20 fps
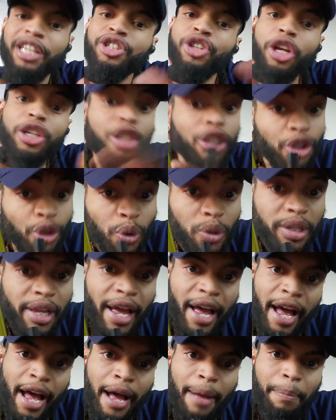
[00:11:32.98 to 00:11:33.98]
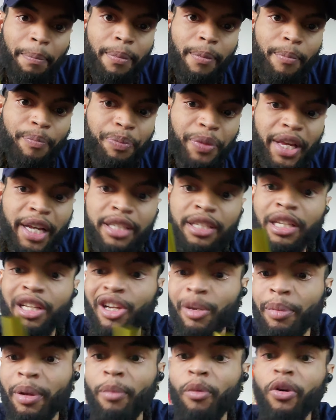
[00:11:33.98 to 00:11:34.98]
Doesn't use the app. It's a
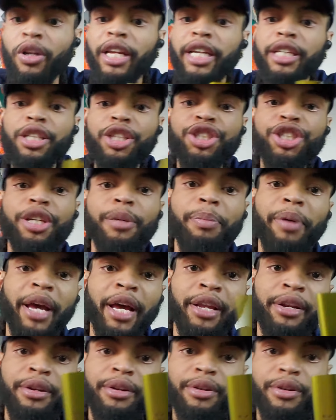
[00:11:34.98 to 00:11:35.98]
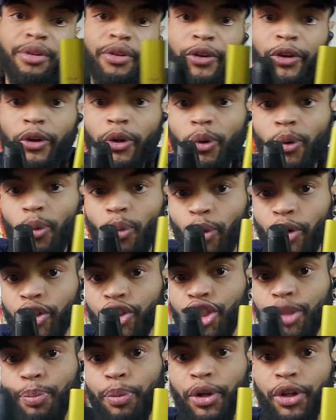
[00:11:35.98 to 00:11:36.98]
little bit more like the G Pen, where
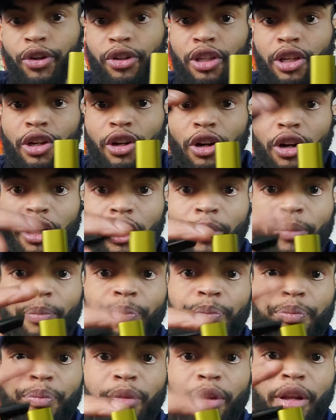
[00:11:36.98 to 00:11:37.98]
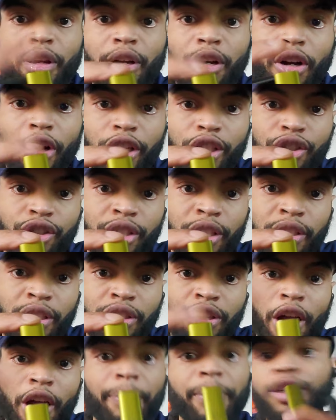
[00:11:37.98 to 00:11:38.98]
you just put your little cartridge on the
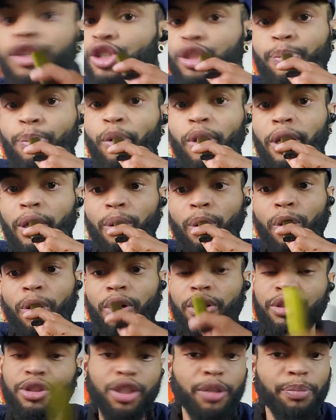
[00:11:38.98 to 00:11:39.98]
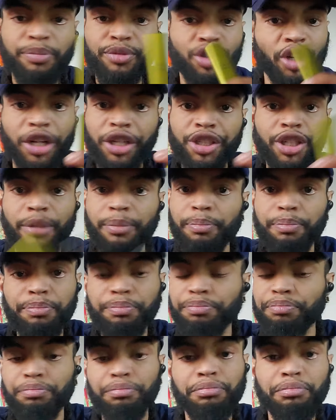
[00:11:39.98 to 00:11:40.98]
top and you just pull it. Just charge it,
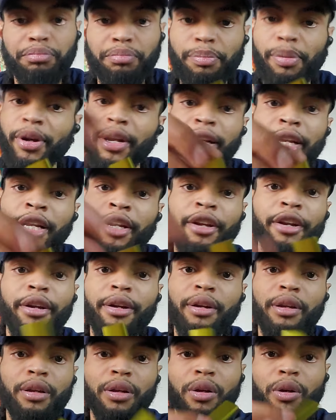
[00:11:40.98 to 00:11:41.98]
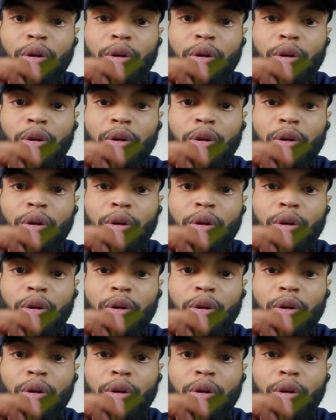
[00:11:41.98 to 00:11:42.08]
put it in there,